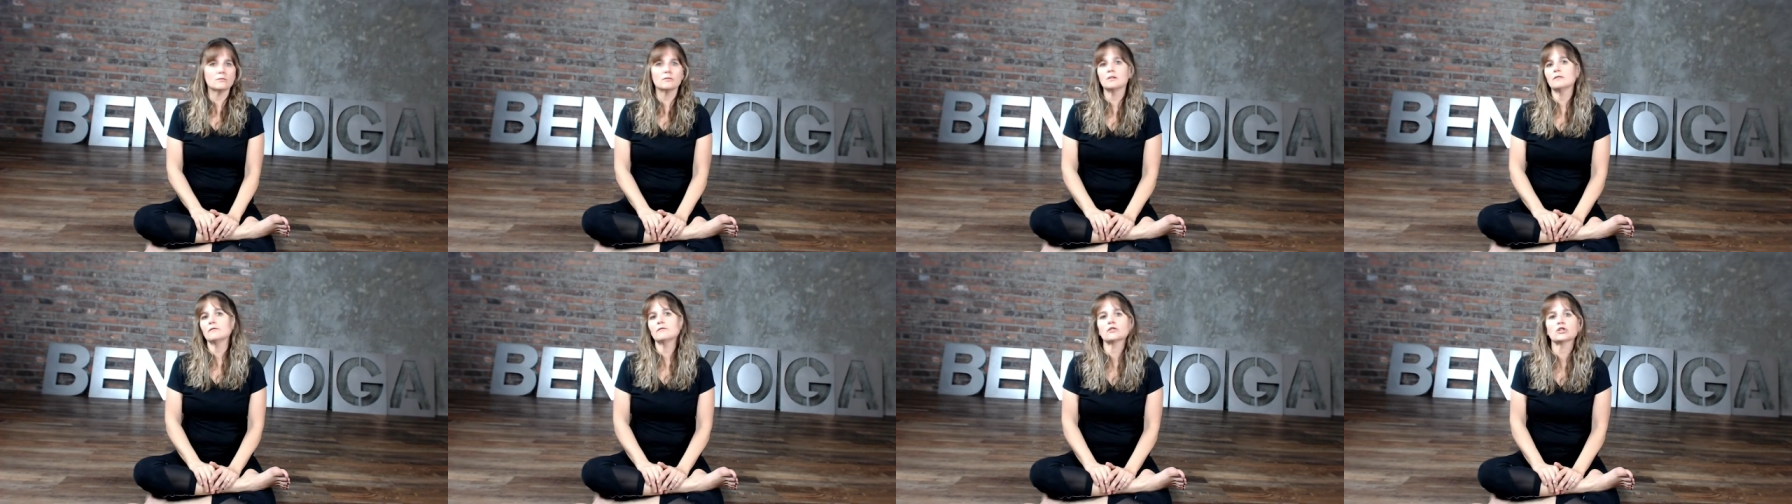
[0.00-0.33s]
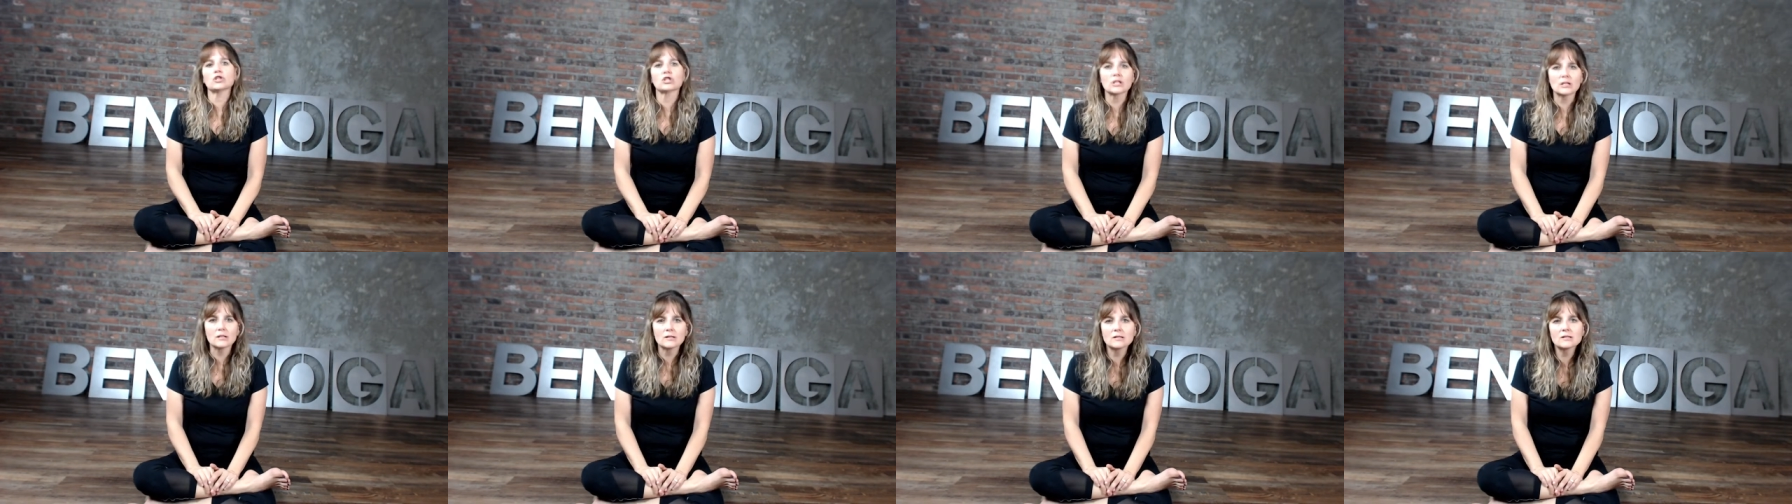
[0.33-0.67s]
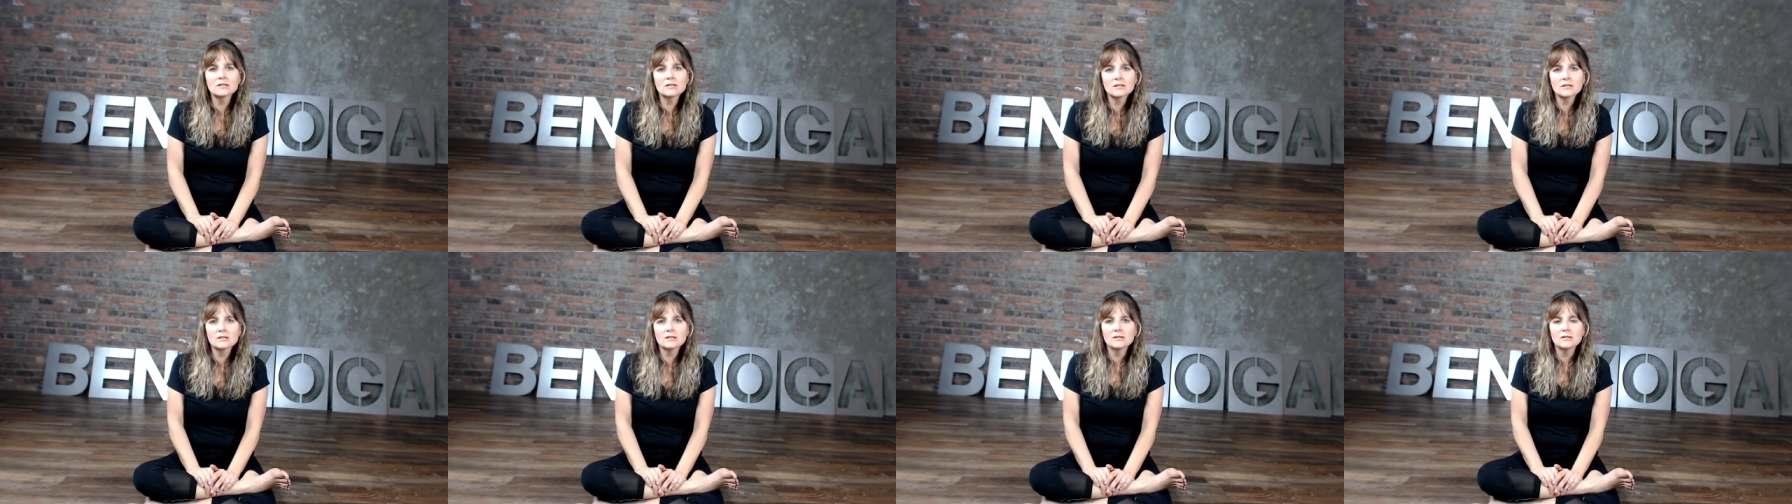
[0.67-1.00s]

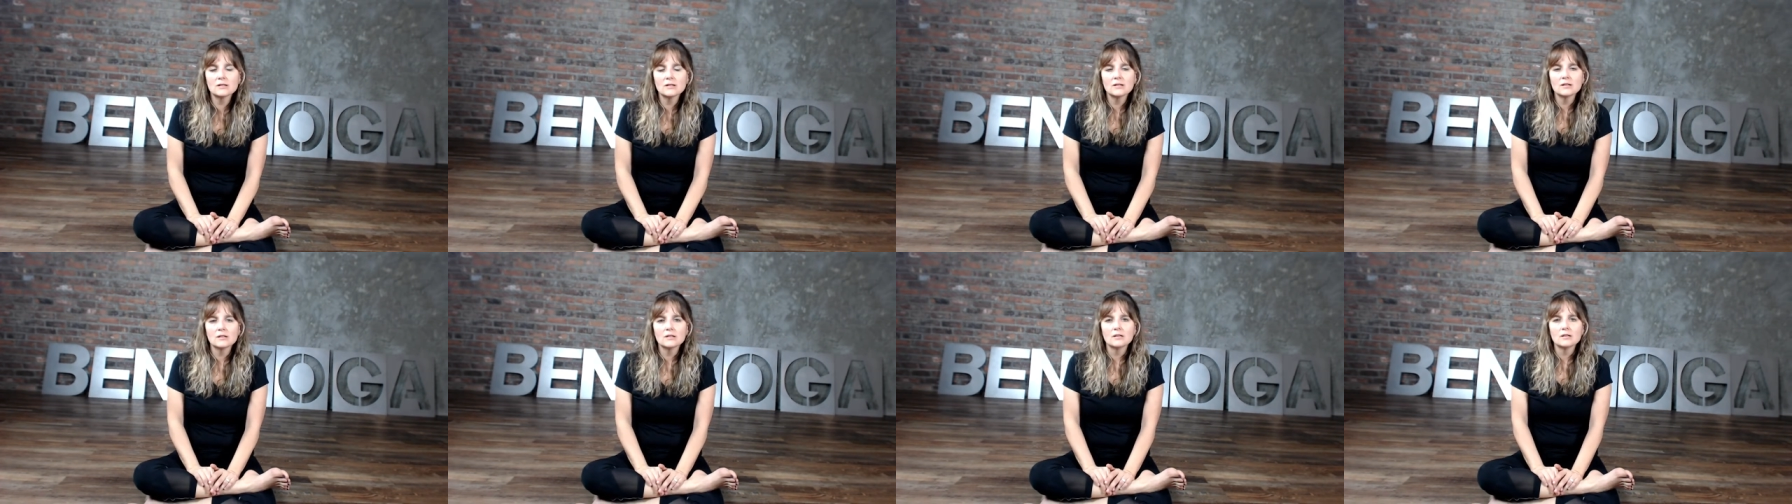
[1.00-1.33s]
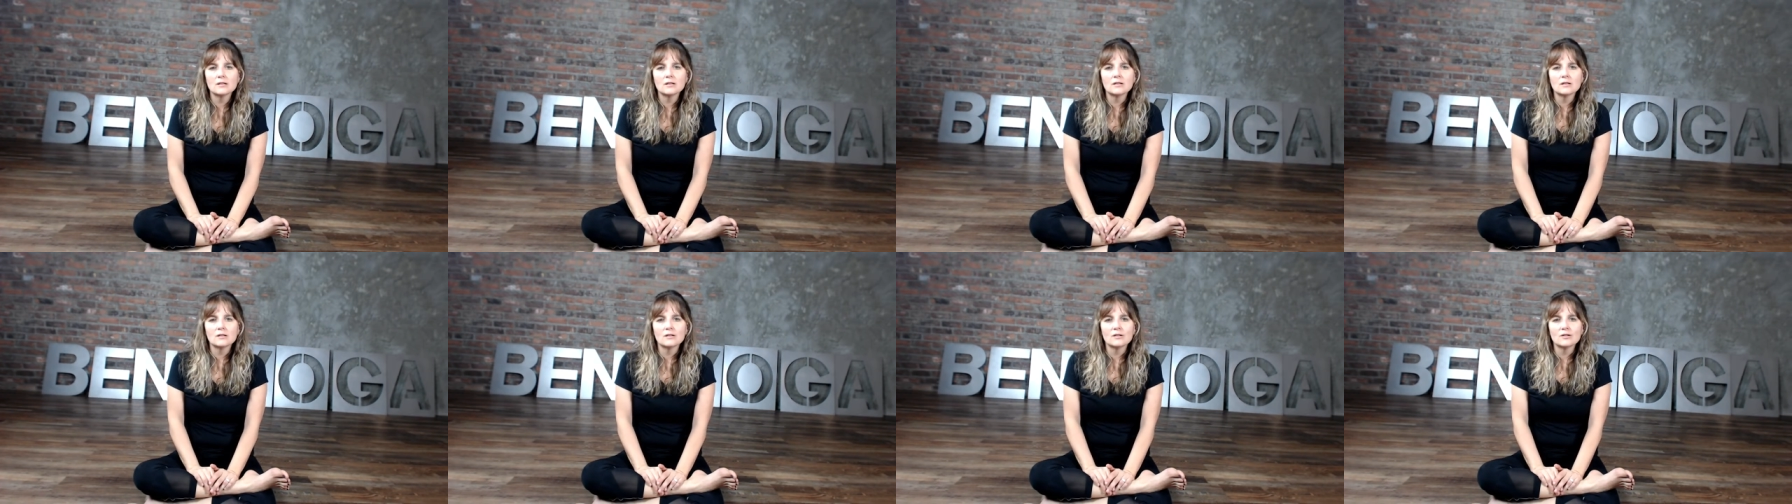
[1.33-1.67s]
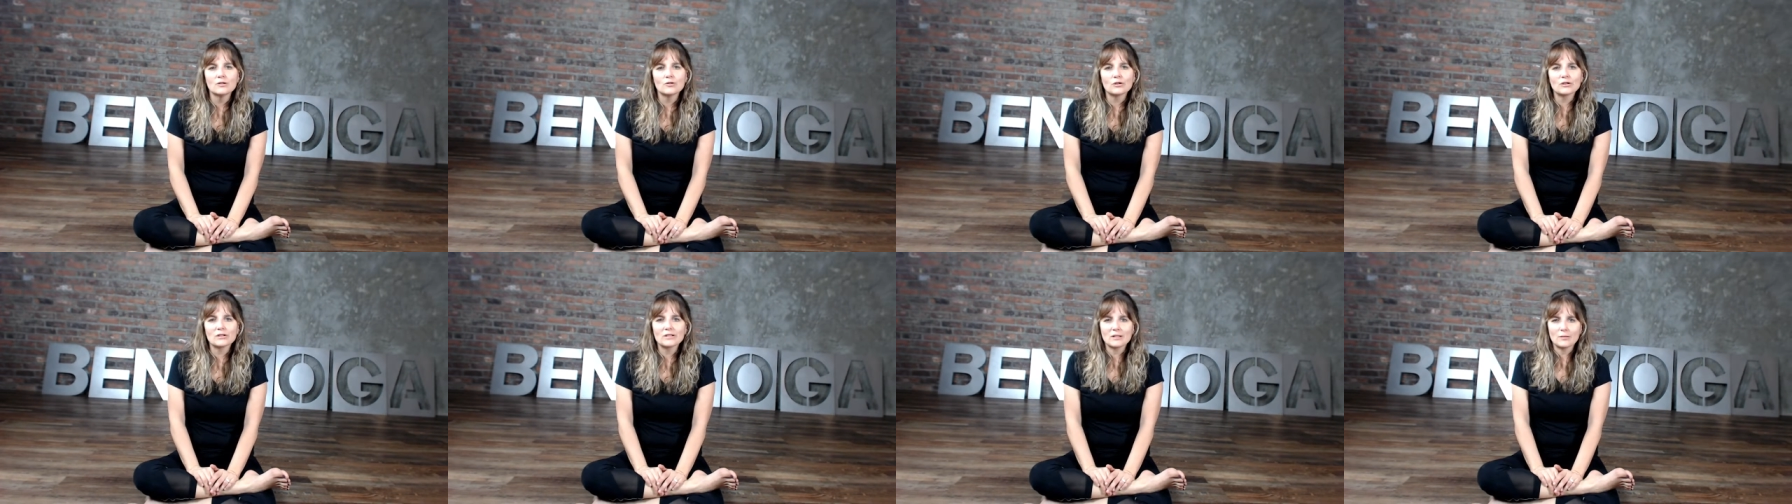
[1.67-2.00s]
inversions
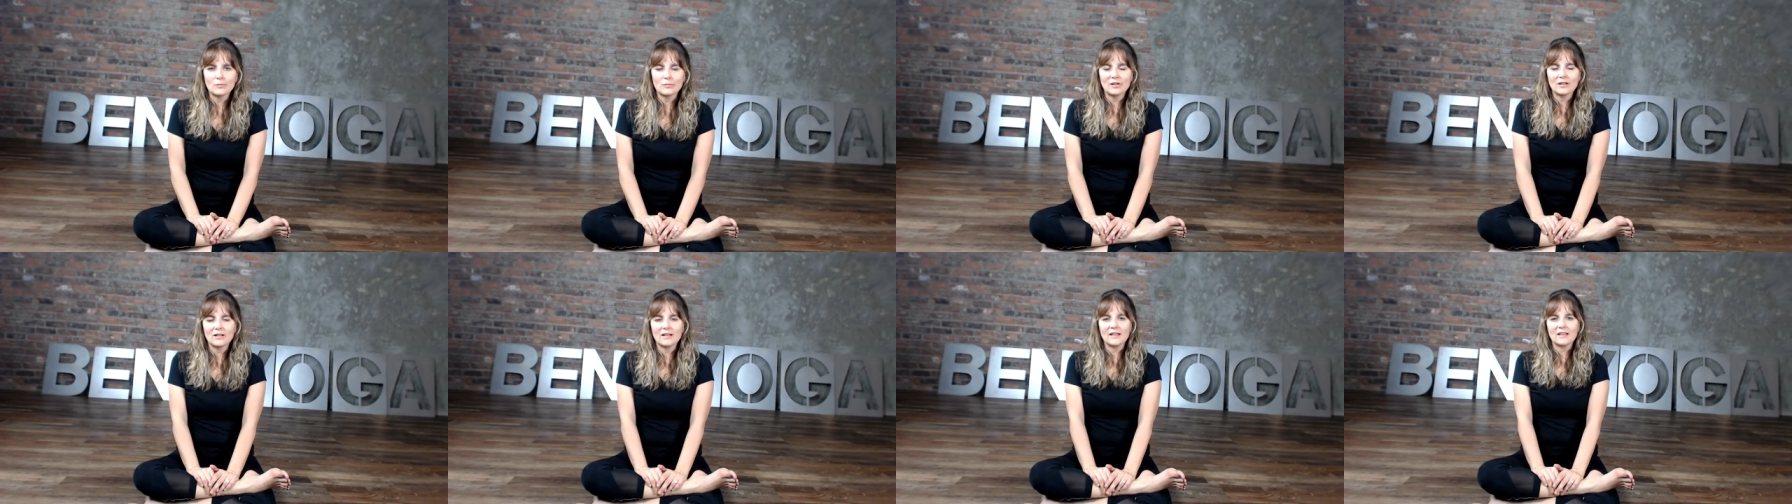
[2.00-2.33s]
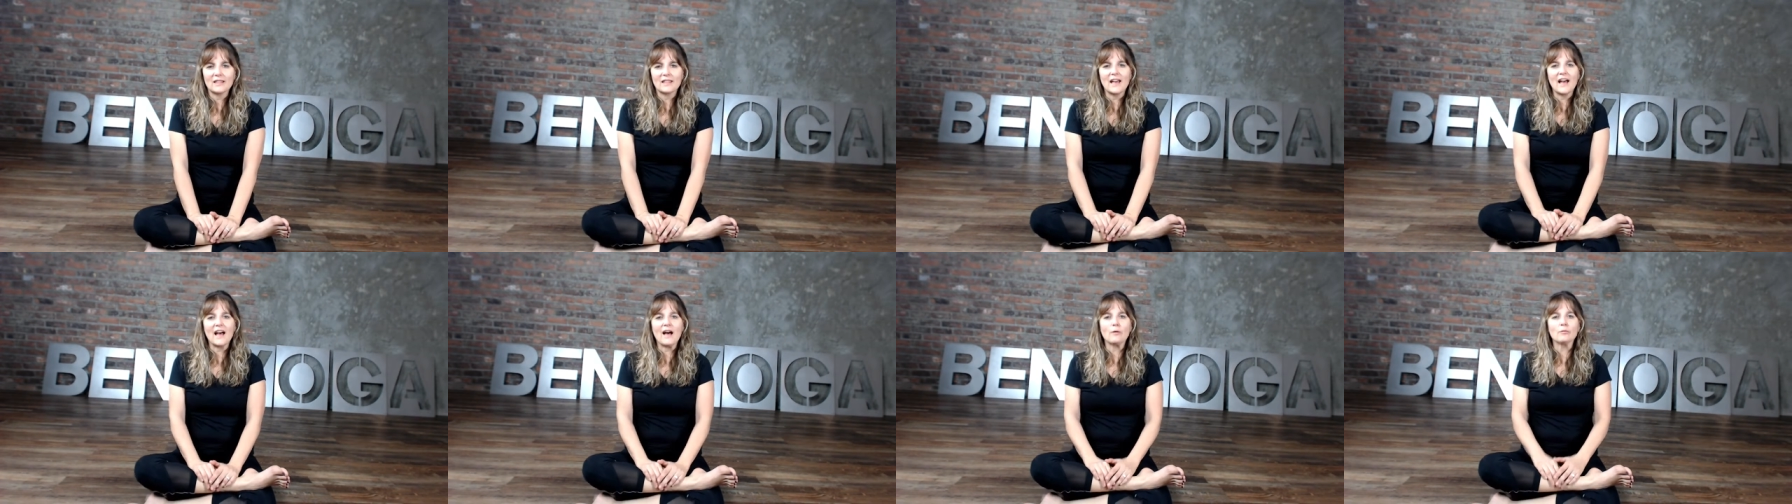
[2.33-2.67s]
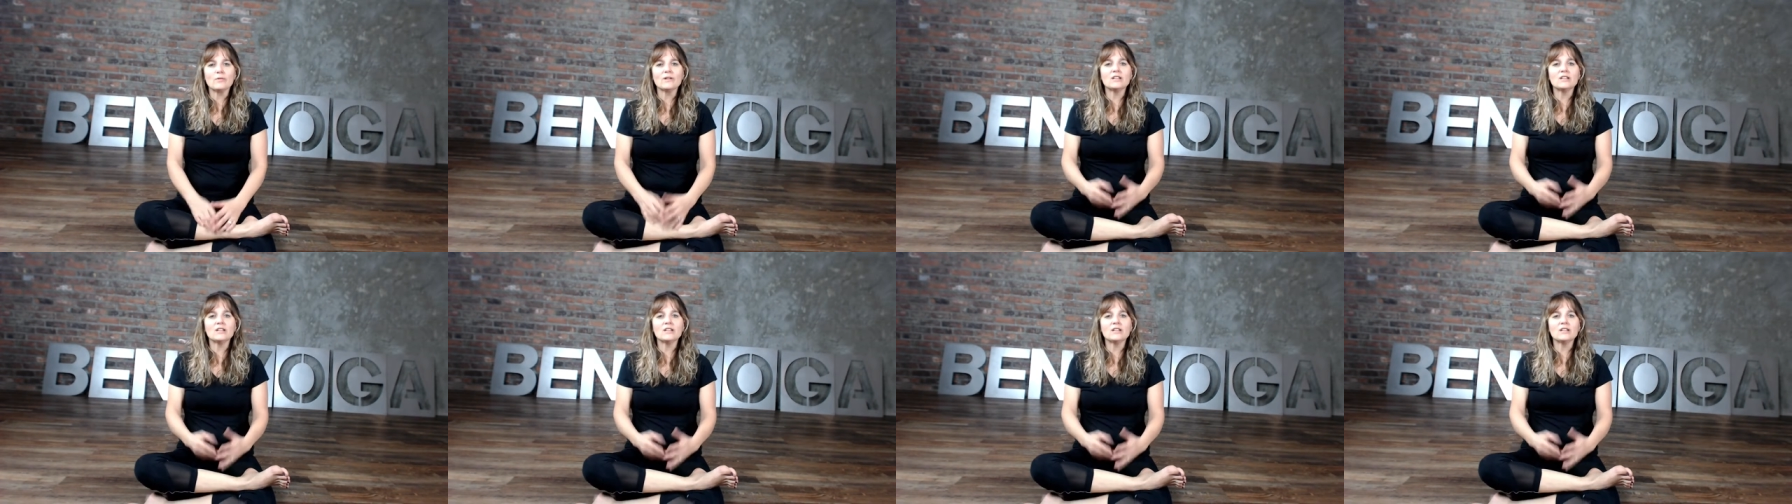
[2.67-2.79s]
or something like that.